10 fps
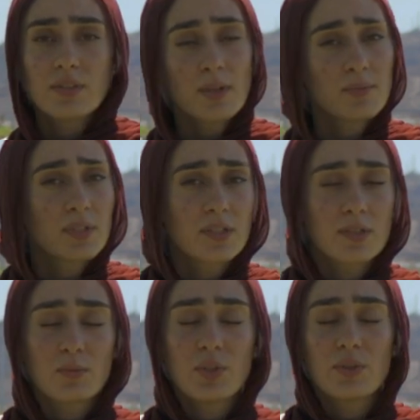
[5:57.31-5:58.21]
substance
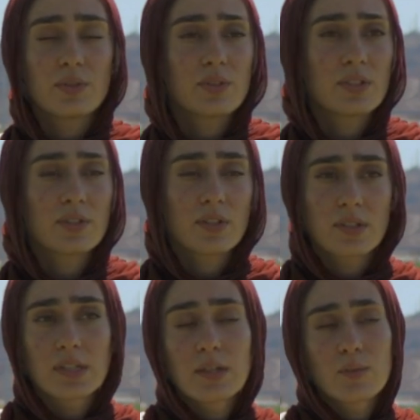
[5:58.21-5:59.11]
abuse or
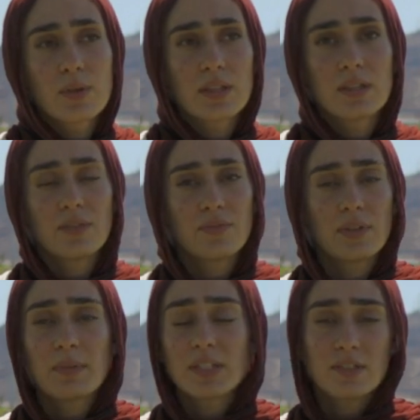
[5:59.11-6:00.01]
struggling with different mental